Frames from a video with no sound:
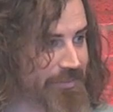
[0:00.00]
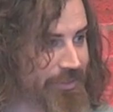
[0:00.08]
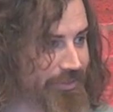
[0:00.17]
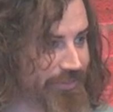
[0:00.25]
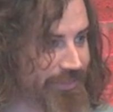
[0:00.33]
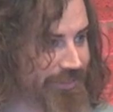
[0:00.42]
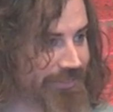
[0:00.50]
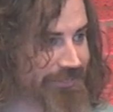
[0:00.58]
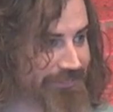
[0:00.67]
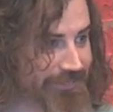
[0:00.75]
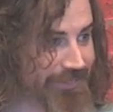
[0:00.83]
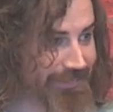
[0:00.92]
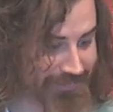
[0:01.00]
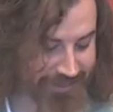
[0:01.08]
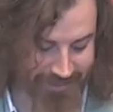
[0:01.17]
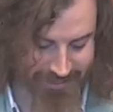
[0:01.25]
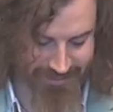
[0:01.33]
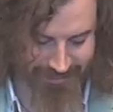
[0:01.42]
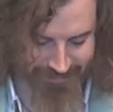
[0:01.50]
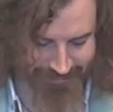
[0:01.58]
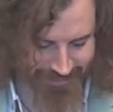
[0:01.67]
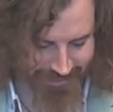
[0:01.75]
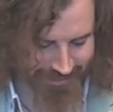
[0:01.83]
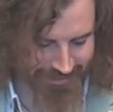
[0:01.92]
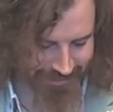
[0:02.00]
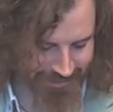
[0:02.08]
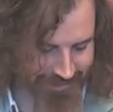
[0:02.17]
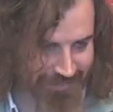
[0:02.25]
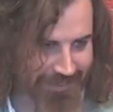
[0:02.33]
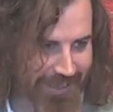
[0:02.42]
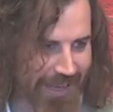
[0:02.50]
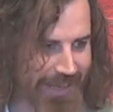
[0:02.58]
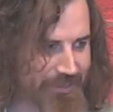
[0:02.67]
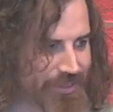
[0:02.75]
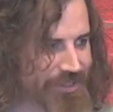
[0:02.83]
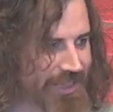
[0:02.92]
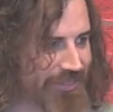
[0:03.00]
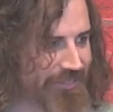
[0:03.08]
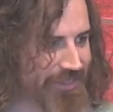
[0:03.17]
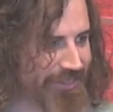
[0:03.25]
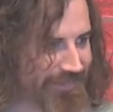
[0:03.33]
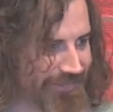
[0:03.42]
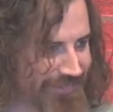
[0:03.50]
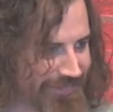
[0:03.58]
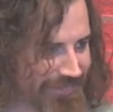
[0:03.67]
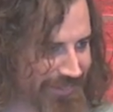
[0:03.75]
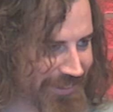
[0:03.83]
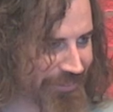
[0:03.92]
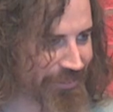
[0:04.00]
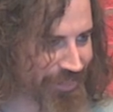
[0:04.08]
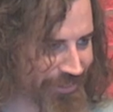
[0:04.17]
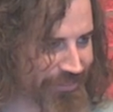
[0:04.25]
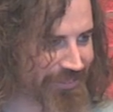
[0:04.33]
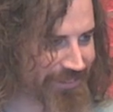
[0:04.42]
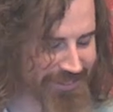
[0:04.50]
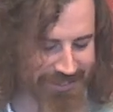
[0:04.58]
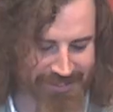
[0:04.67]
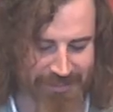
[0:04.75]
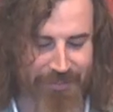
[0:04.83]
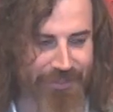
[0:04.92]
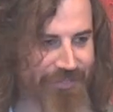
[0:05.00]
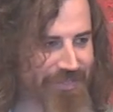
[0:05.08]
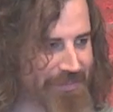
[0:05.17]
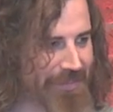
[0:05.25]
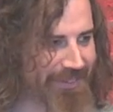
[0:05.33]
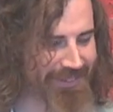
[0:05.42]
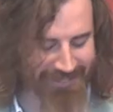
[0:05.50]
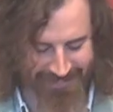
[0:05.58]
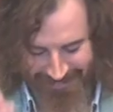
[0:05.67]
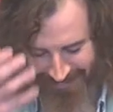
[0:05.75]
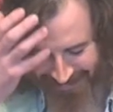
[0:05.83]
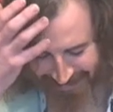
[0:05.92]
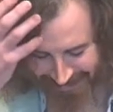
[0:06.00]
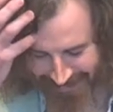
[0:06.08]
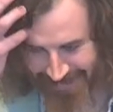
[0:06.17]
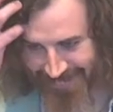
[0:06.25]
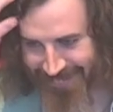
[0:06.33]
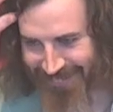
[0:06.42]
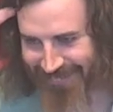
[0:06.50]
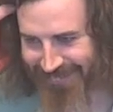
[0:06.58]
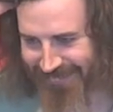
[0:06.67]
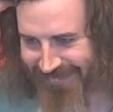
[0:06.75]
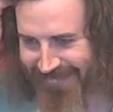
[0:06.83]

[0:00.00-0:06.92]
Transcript: to move it. Yeah. I was given the authority to move the mic. So.